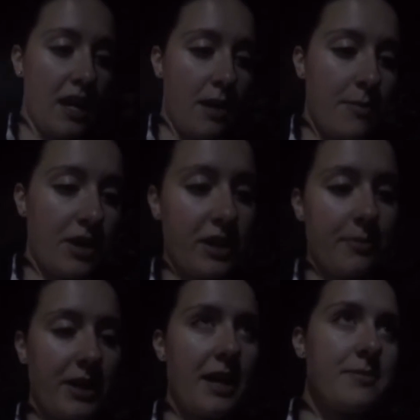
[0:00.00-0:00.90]
America,
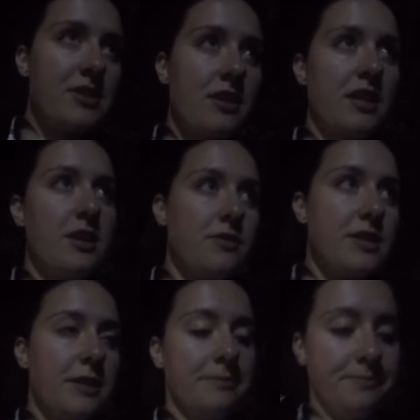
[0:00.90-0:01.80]
perhaps, Don
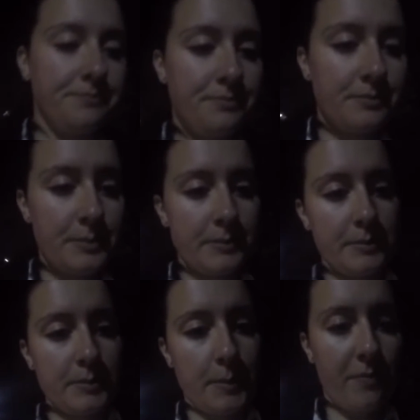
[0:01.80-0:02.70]
Quixote.
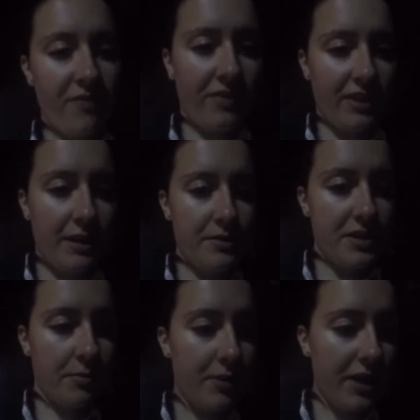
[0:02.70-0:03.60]
He was
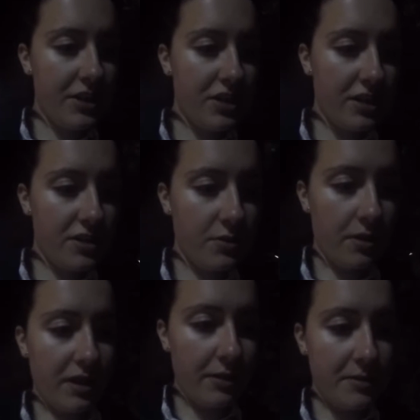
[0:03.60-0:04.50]
still brandishing the
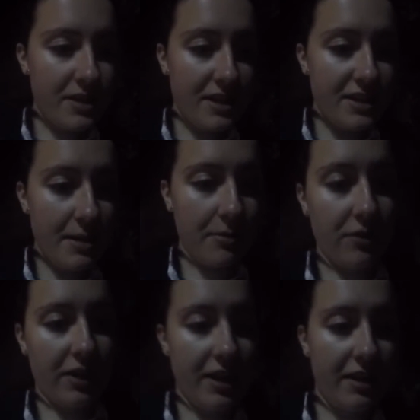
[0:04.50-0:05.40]
sword. It was that saber,
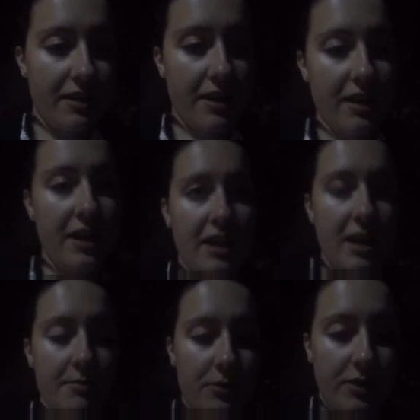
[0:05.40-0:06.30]
really, he thought,
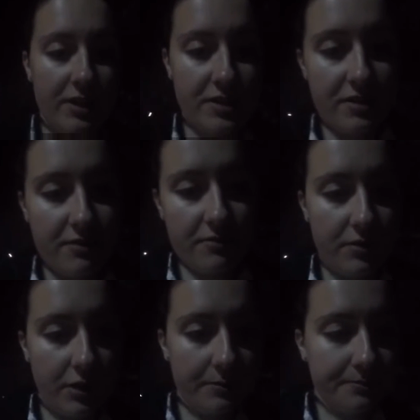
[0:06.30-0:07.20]
in Maria's
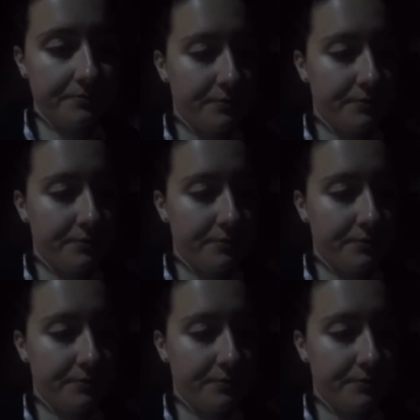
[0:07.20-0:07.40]
room.